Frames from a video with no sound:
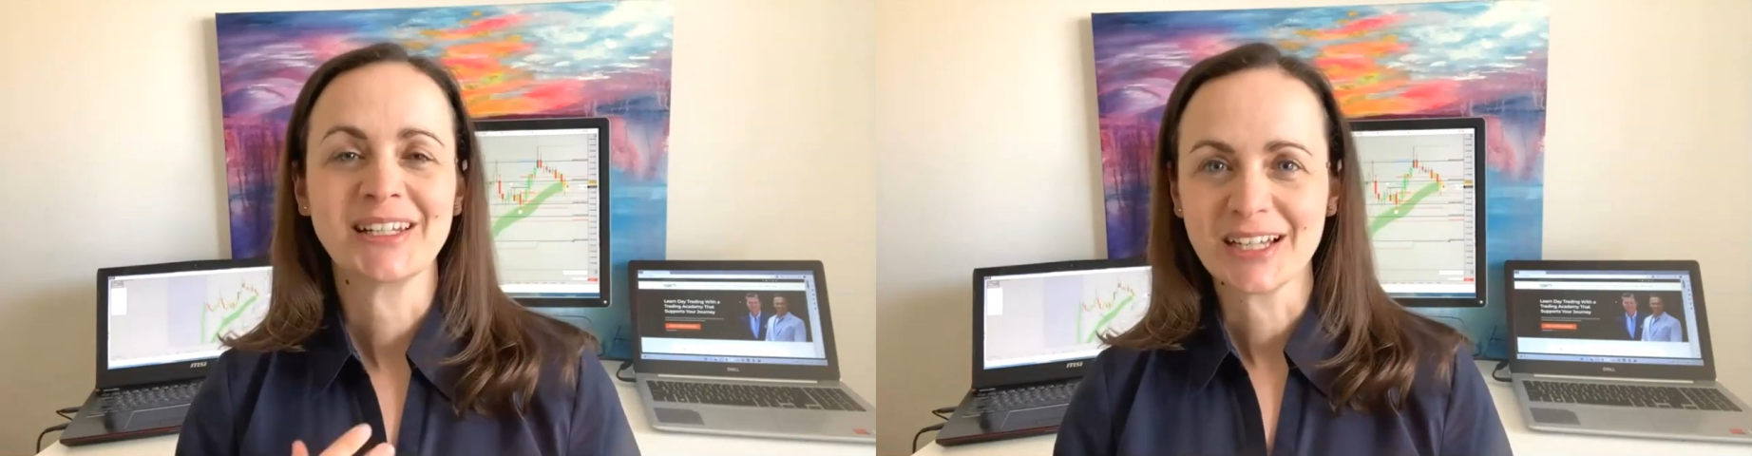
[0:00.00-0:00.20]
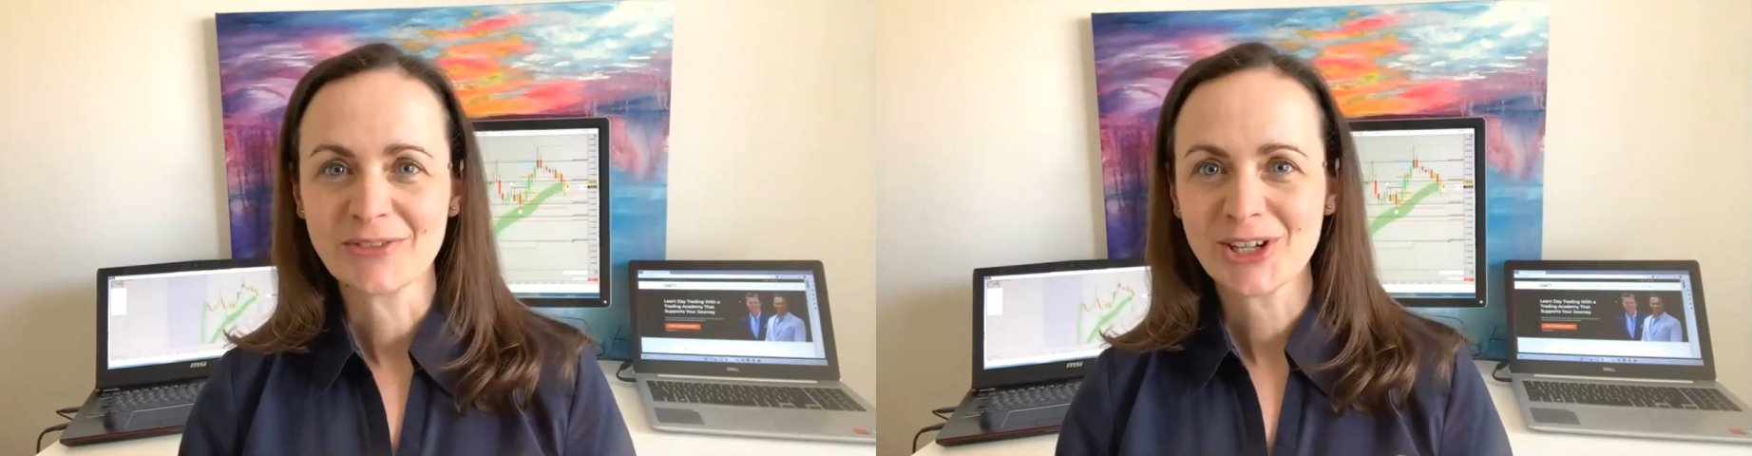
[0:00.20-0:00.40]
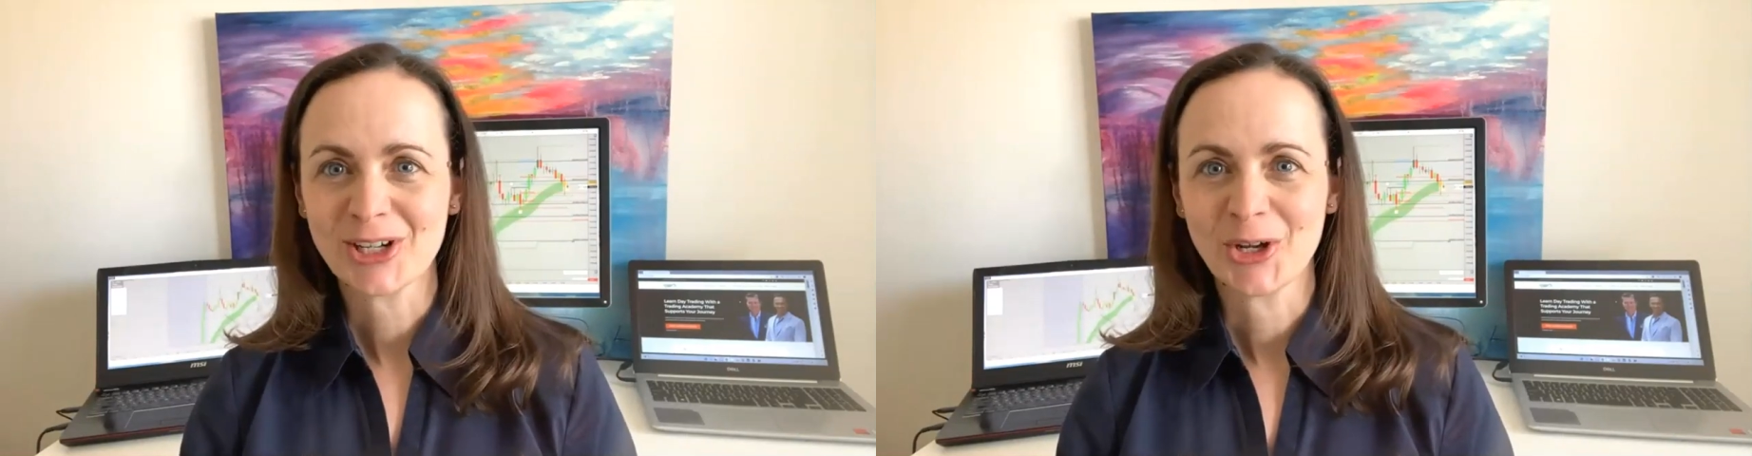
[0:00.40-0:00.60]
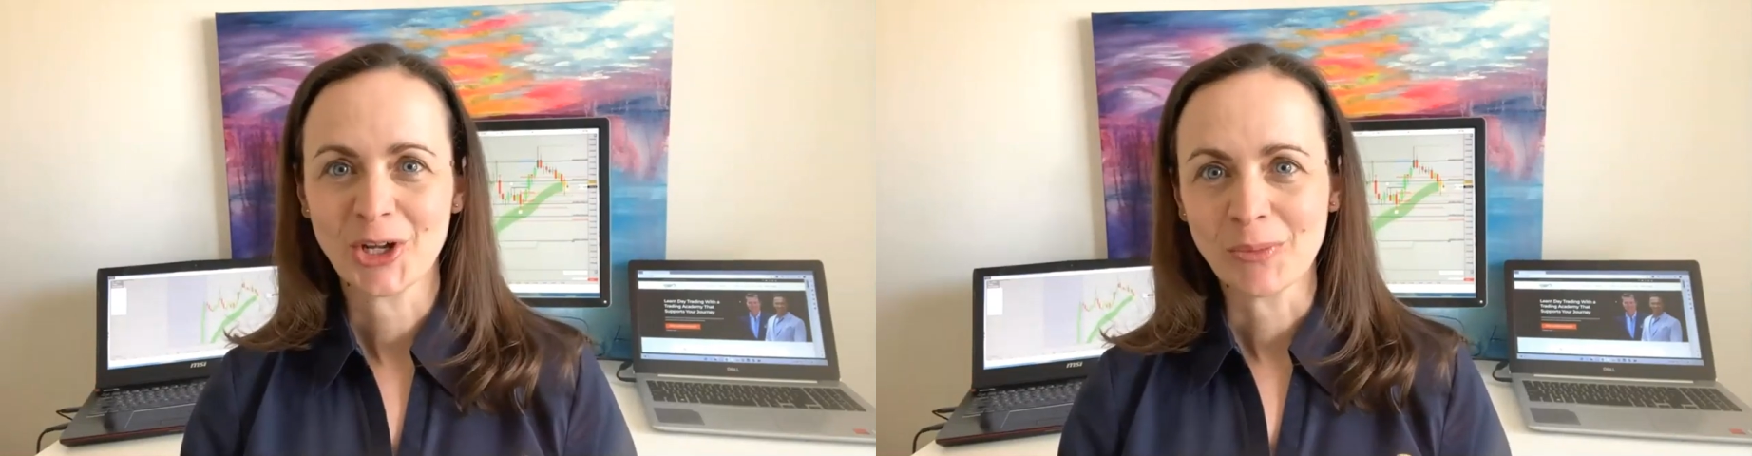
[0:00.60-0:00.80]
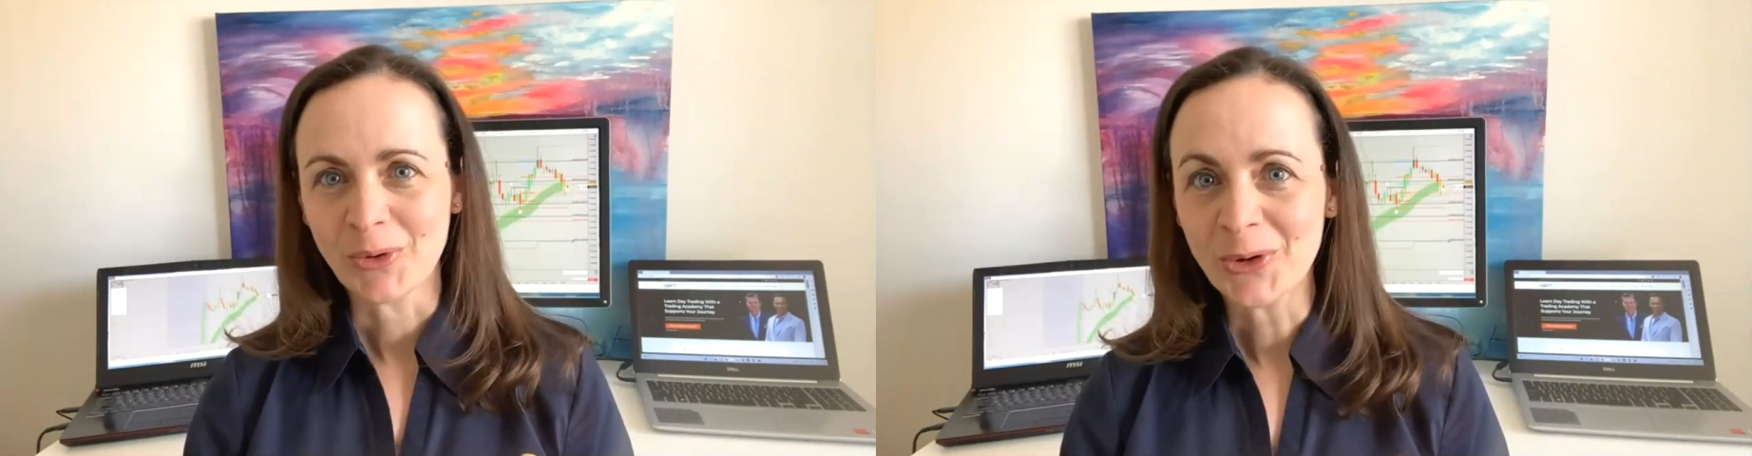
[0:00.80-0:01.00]
love to
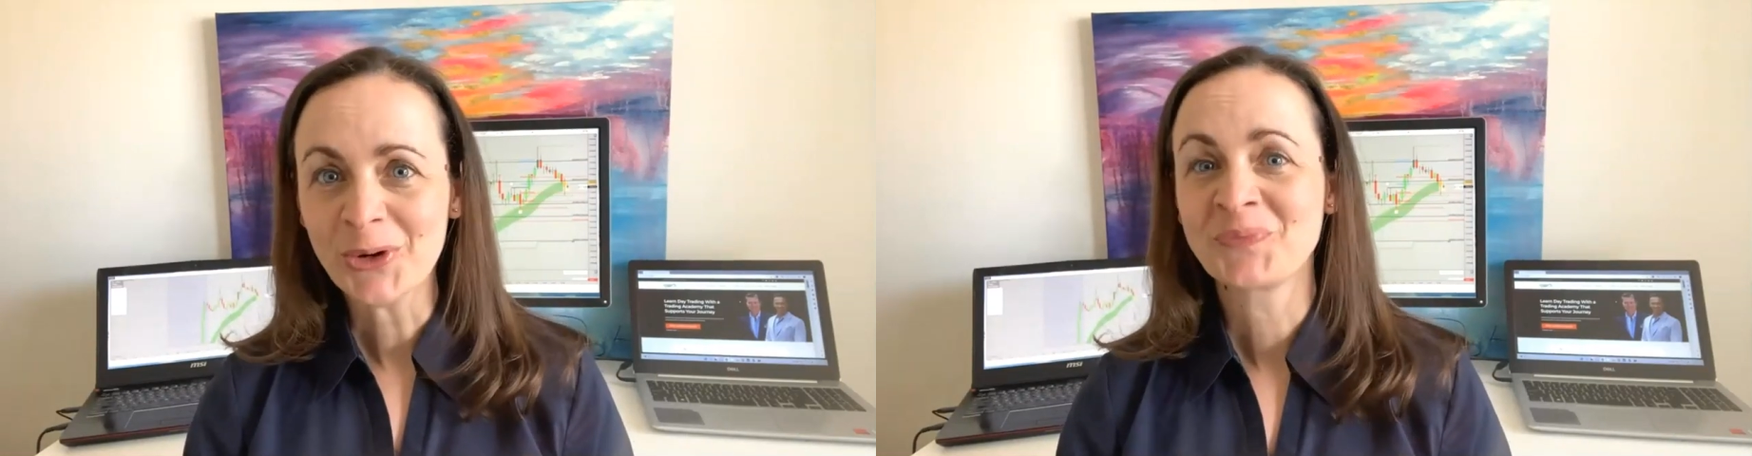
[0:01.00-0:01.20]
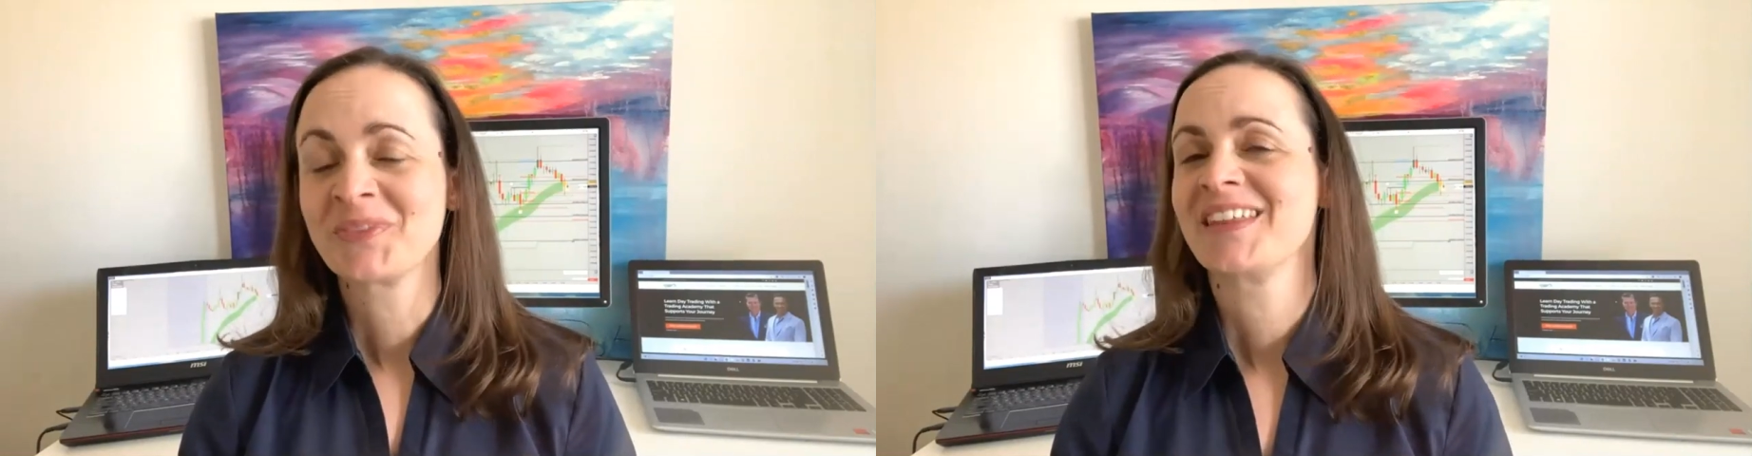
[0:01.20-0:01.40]
learn more,